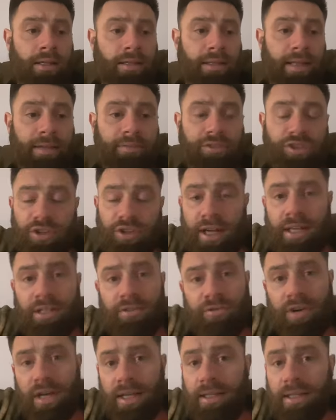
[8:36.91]
they've
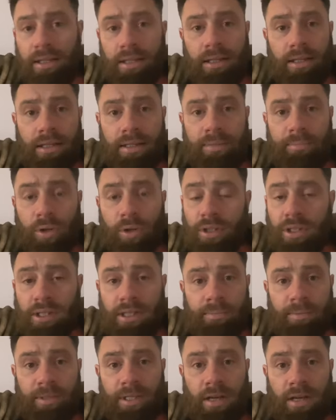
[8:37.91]
trained regularly, pushing
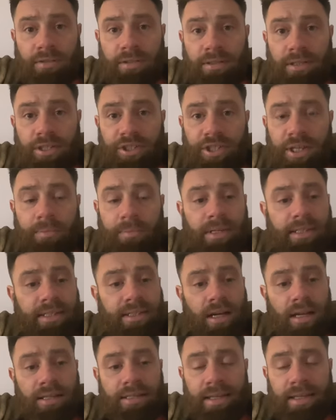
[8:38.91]
themselves in the gym, they
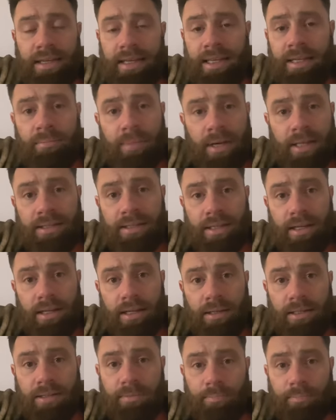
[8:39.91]
start to eat better
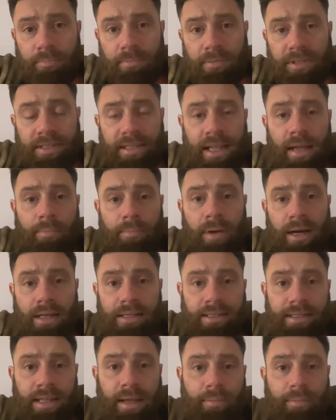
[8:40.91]
step by
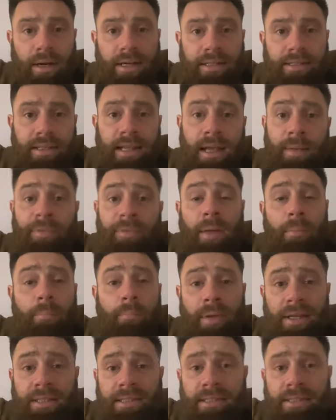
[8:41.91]
step by step, their
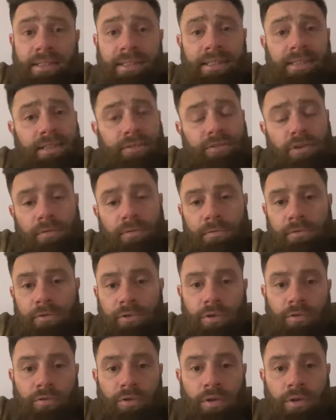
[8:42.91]
businesses have gone
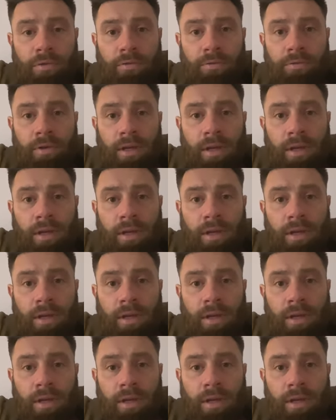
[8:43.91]
through the roof.